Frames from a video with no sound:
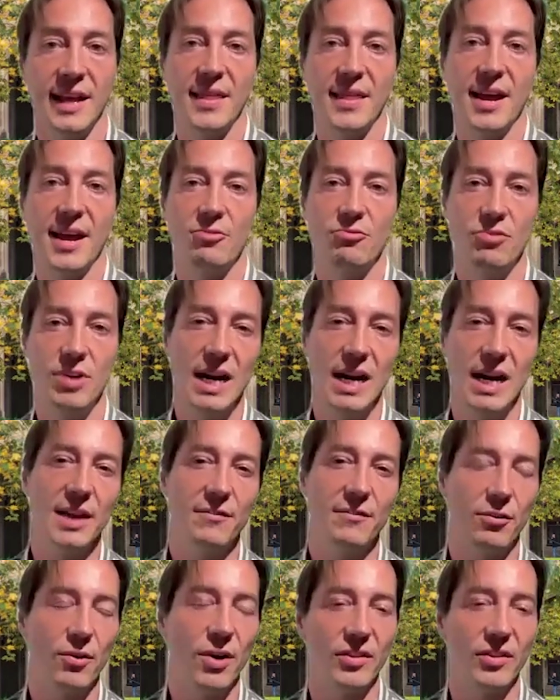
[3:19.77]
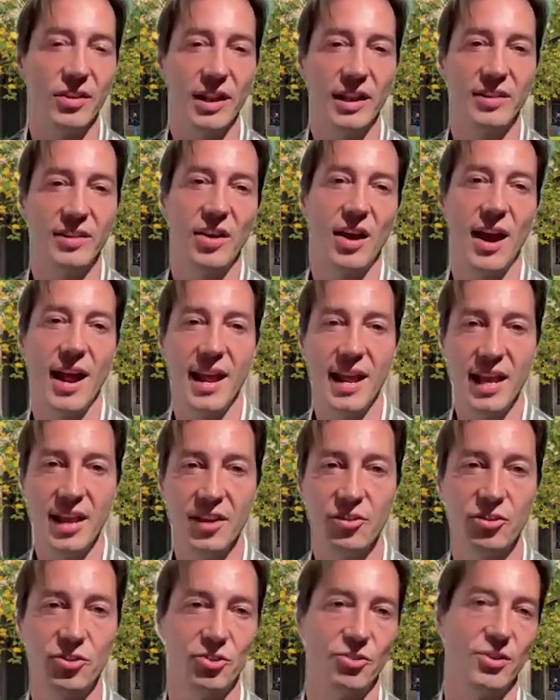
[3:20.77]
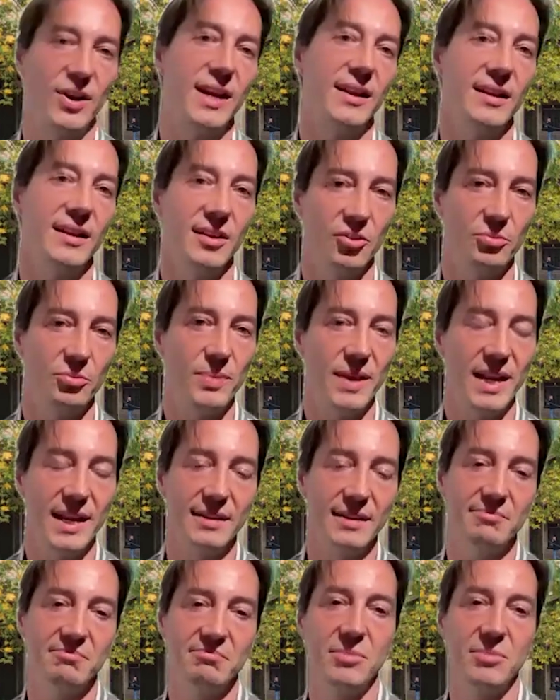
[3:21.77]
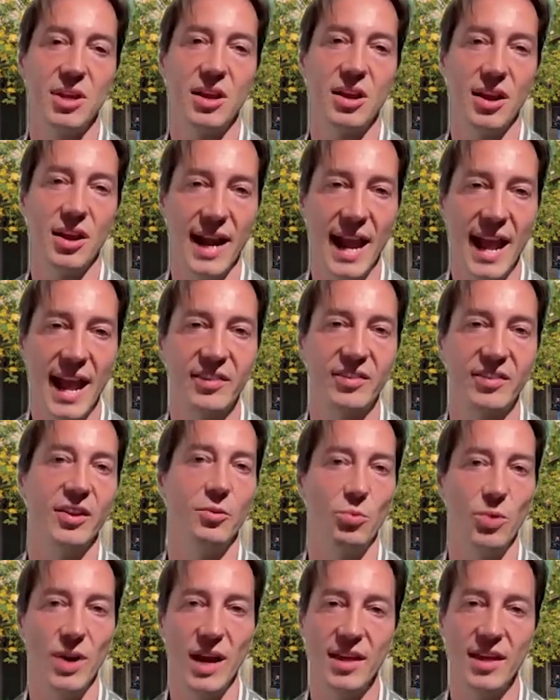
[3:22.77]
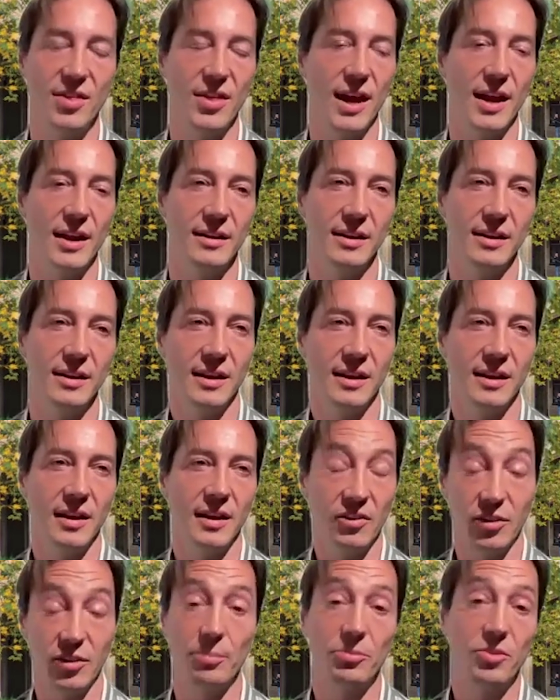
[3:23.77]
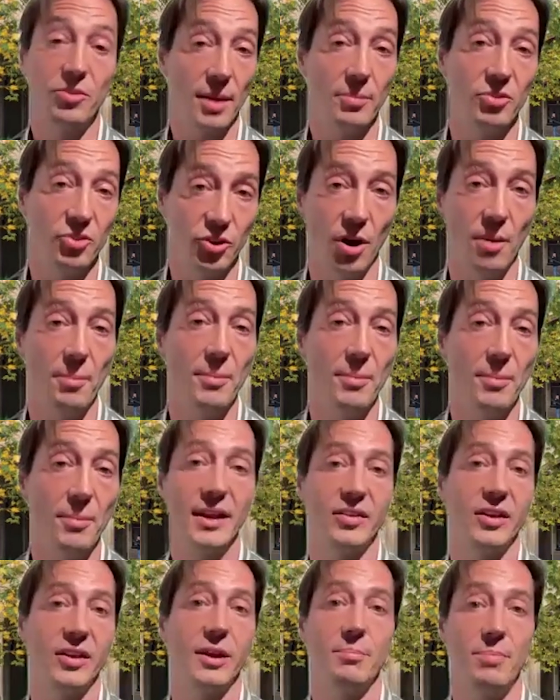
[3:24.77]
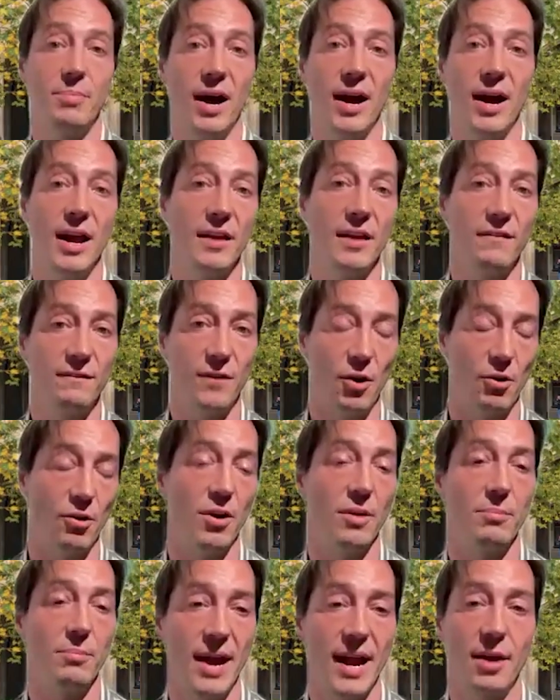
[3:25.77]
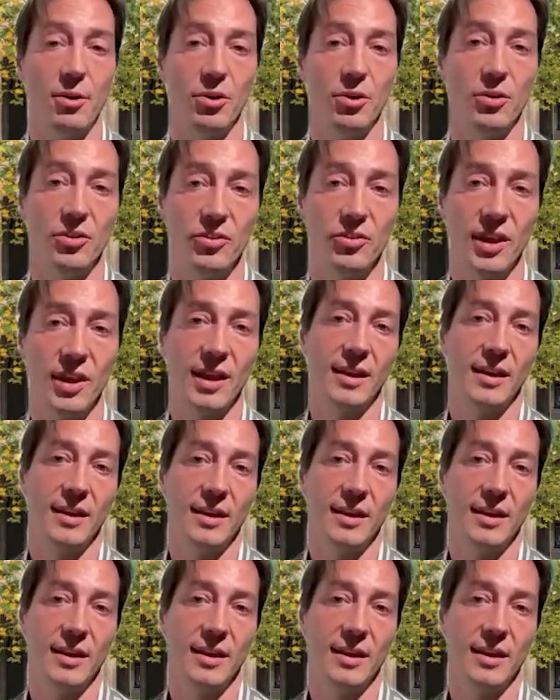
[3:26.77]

that really for its entire history has been connected with and sometimes dominated by foreign powers.